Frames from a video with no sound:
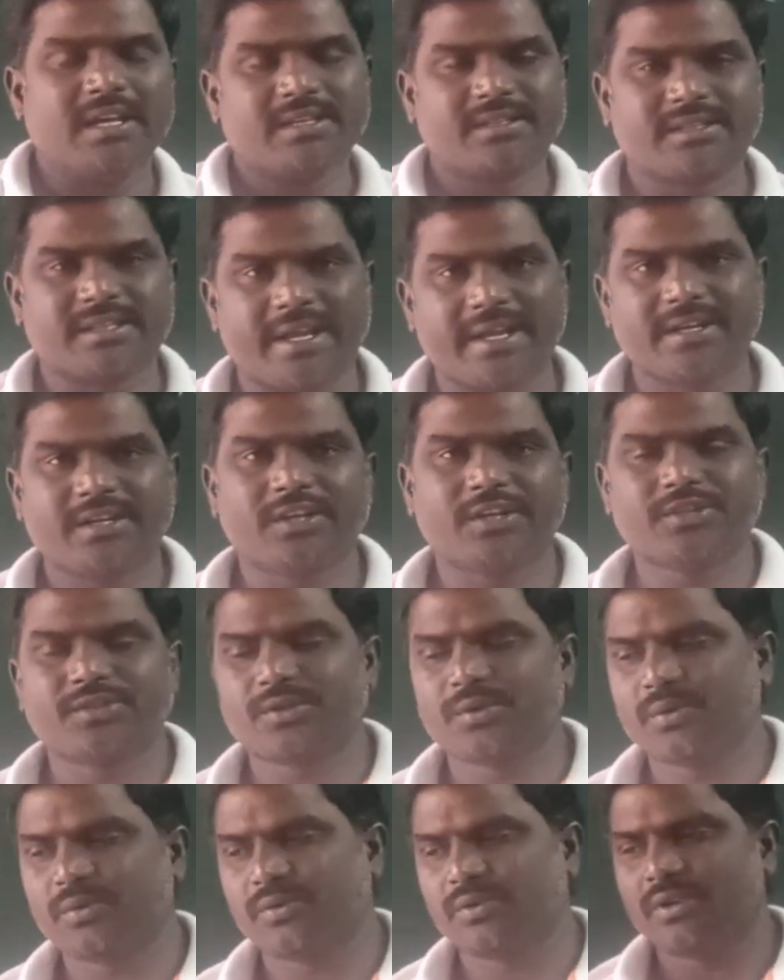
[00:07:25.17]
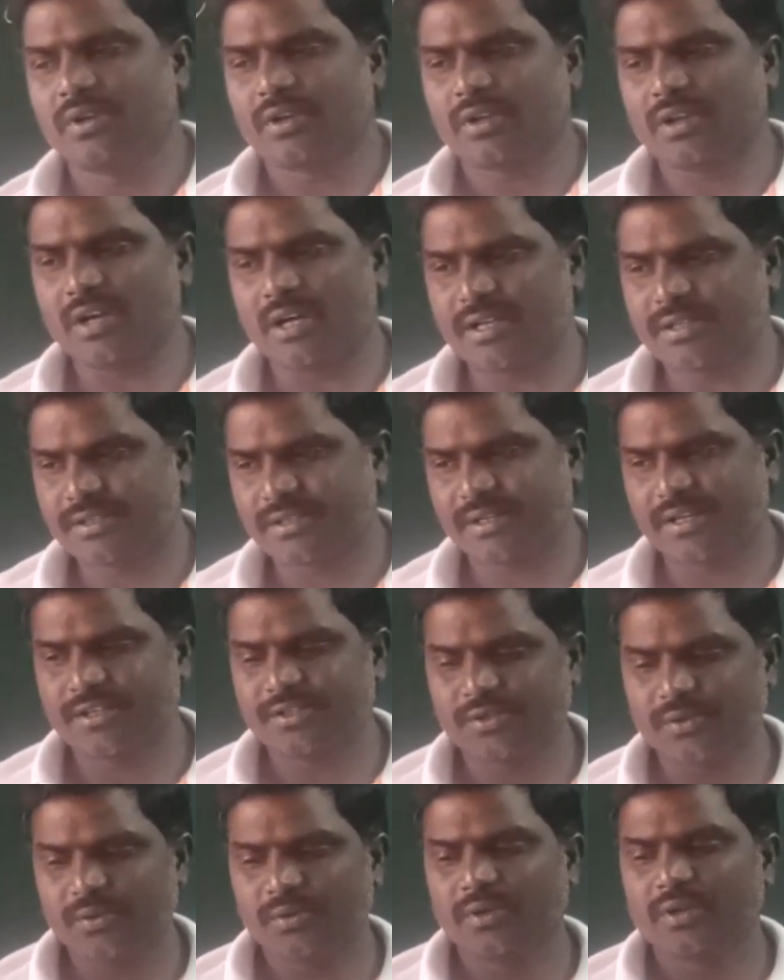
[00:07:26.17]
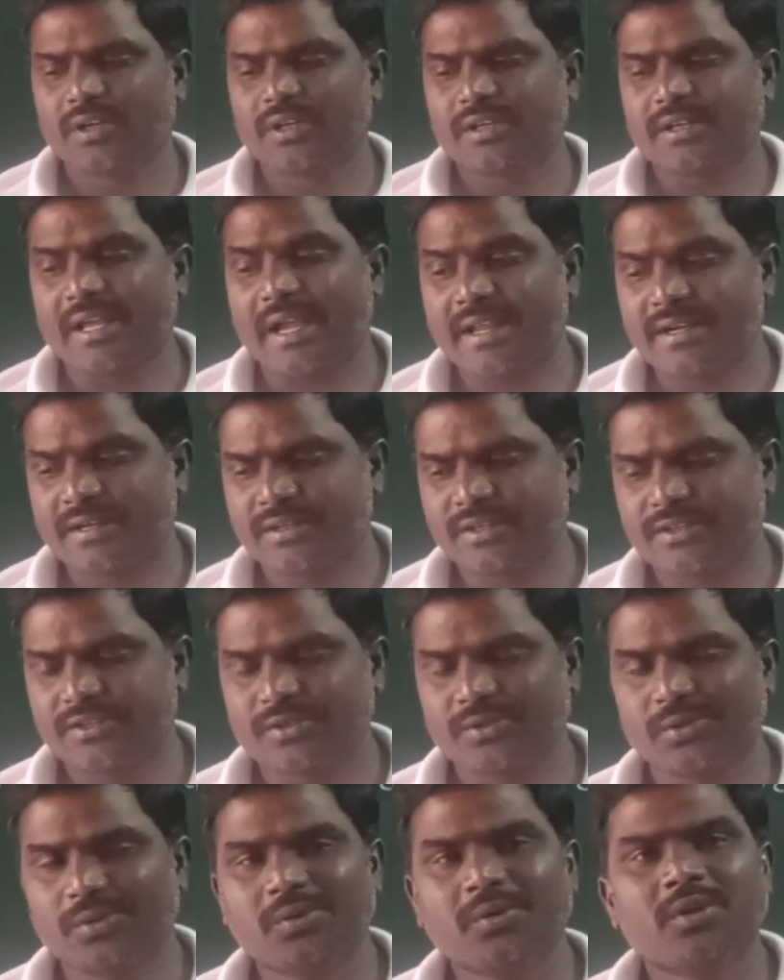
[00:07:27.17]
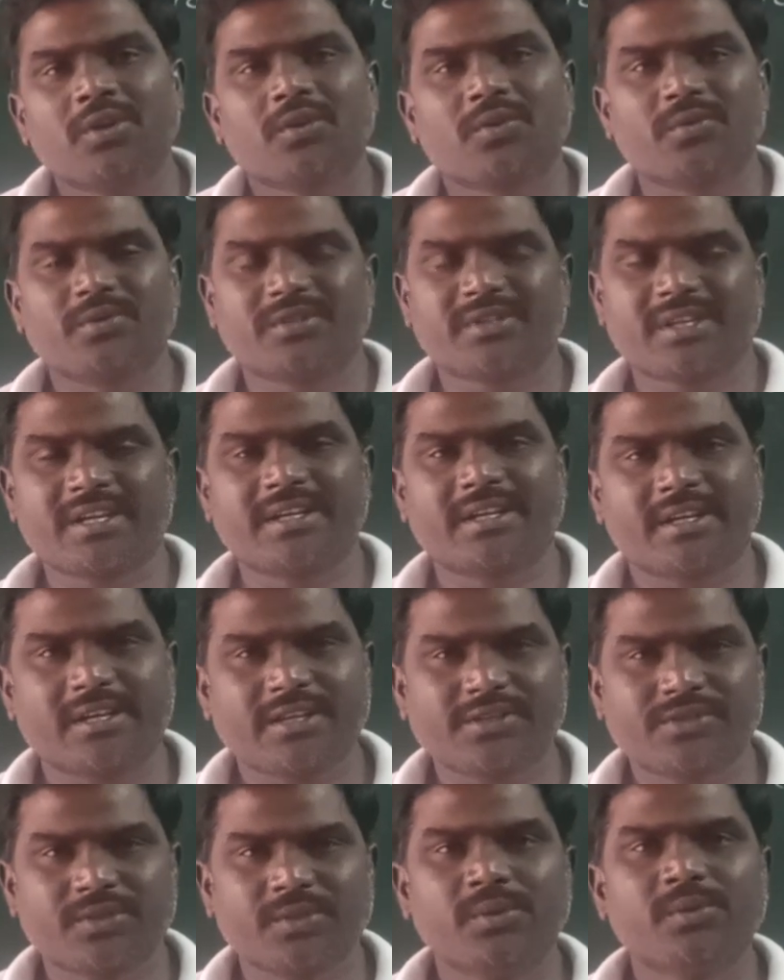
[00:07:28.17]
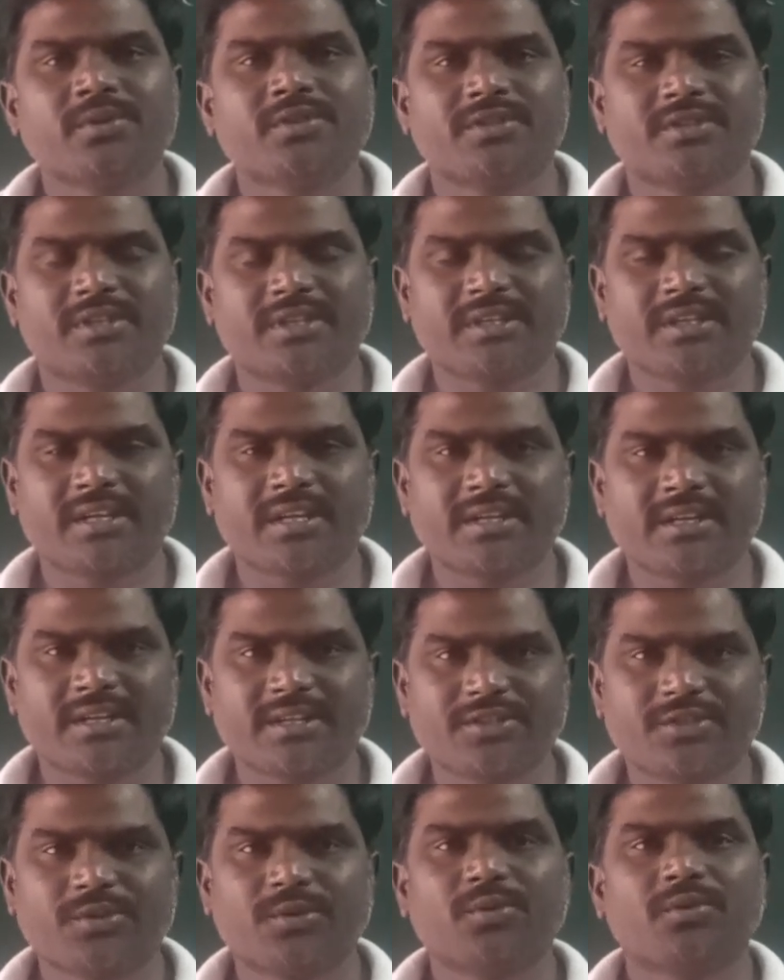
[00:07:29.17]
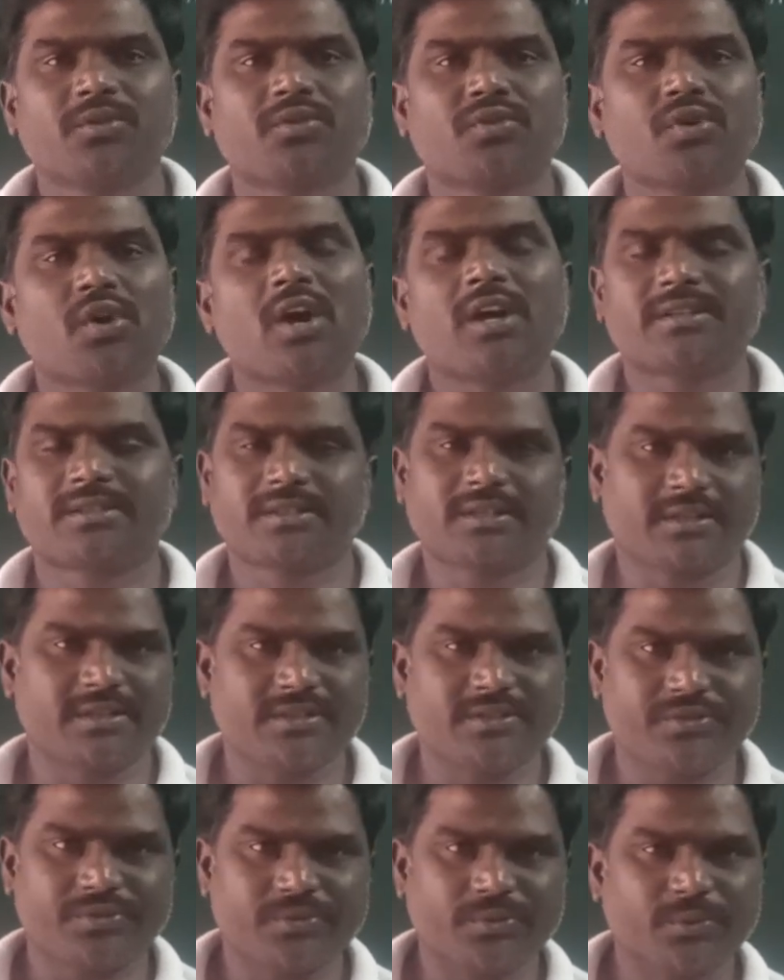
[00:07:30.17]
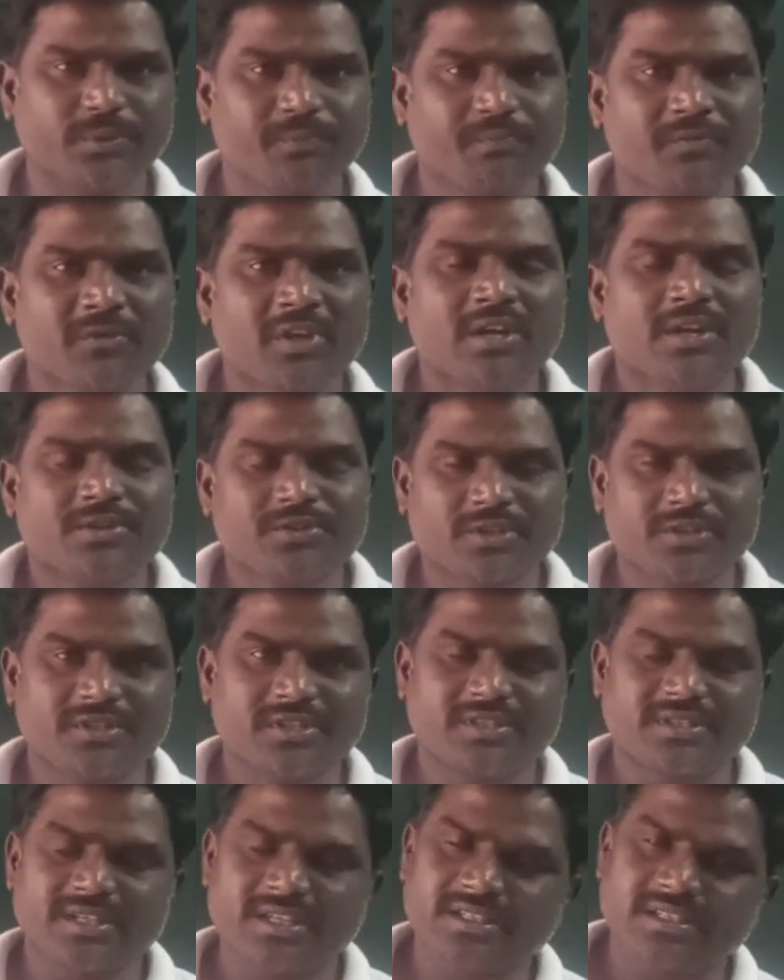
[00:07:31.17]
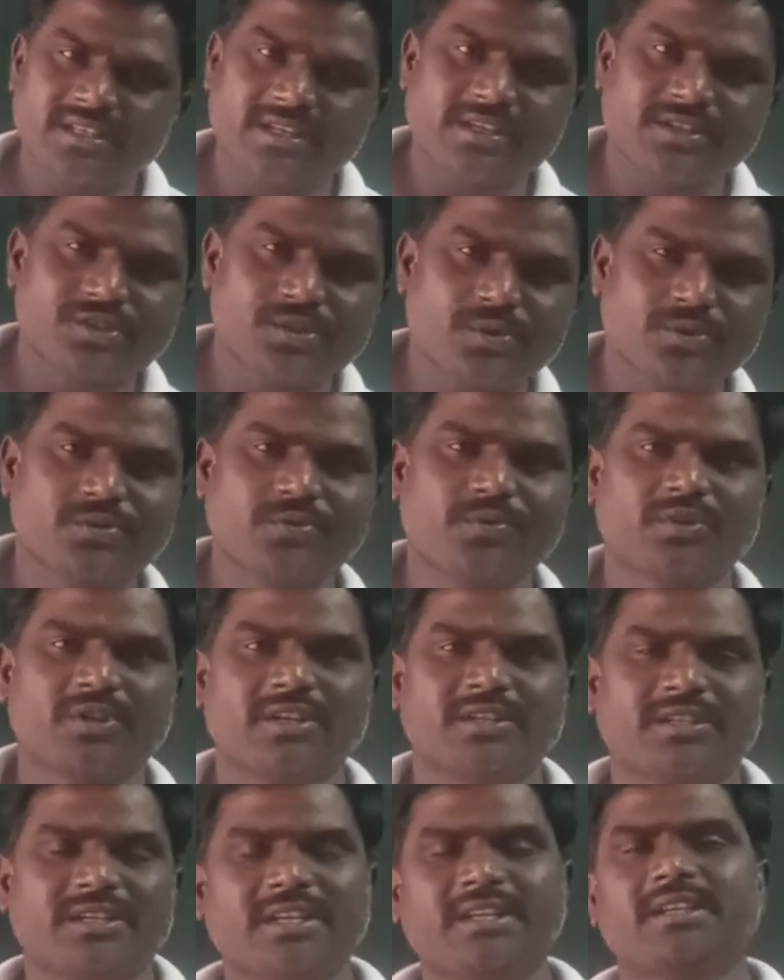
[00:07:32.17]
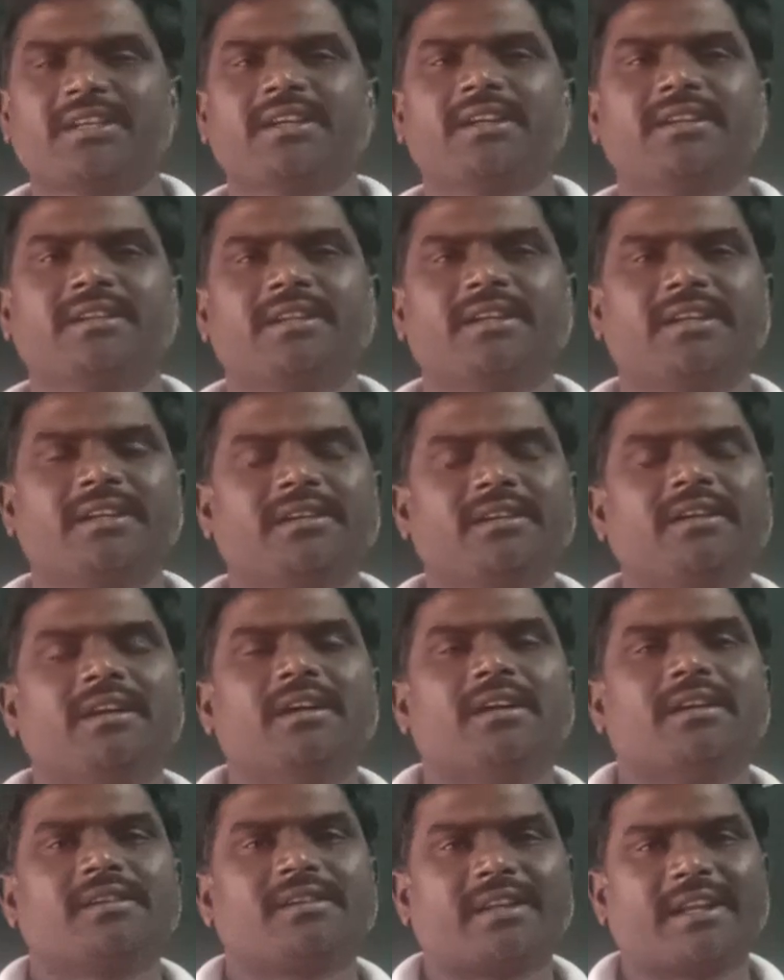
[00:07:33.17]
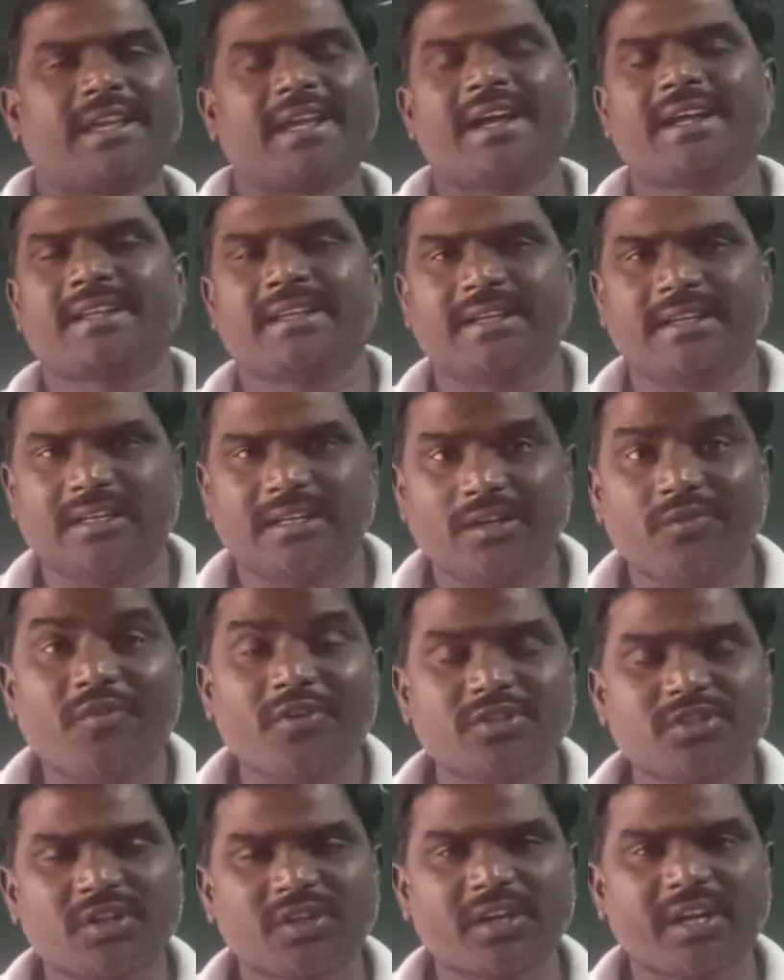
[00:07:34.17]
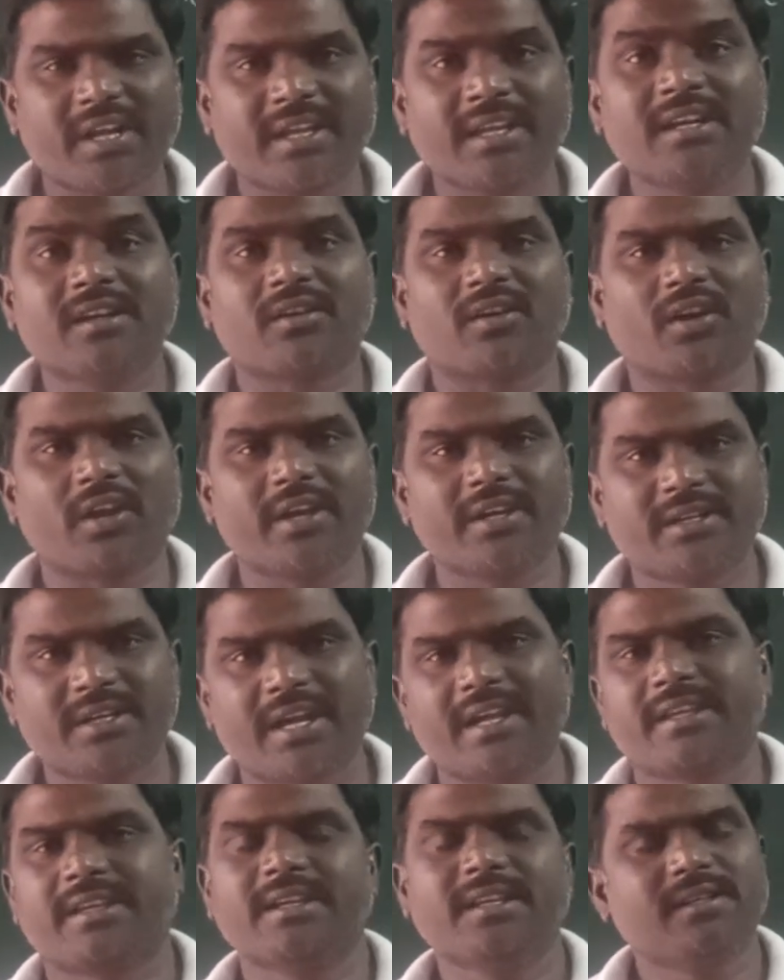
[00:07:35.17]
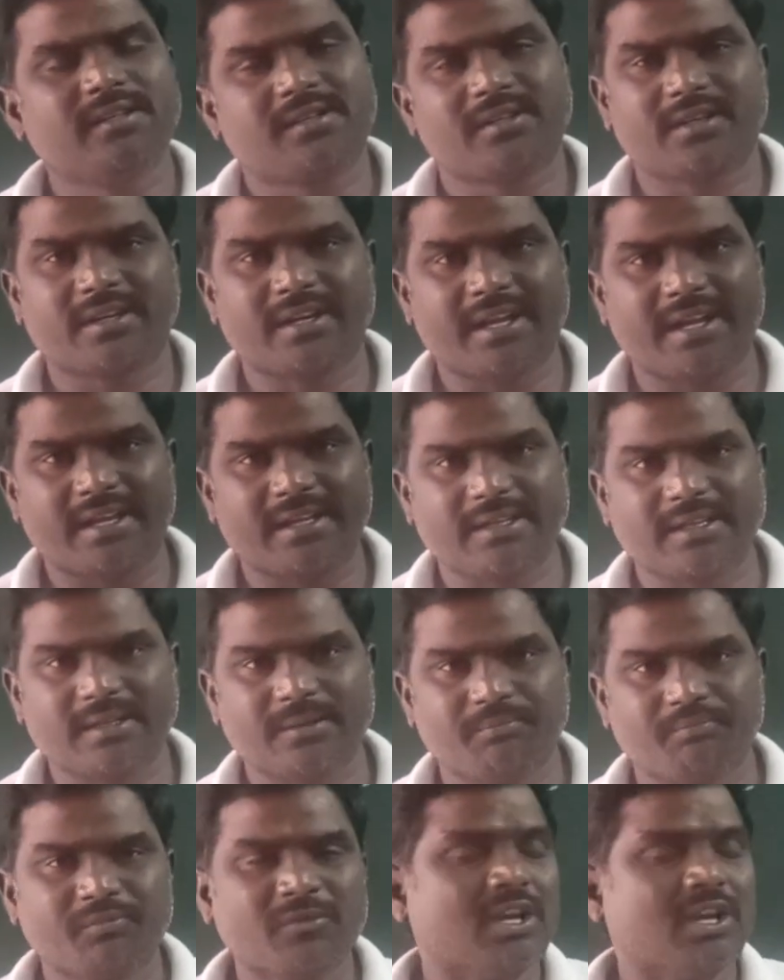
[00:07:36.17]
Sine ratio, cos ratio, tan ratio, cosecant ratio, secant ratio, cot ratio. So these 6 ratios we can take in a triangle. Which a triangle? Right angle triangle.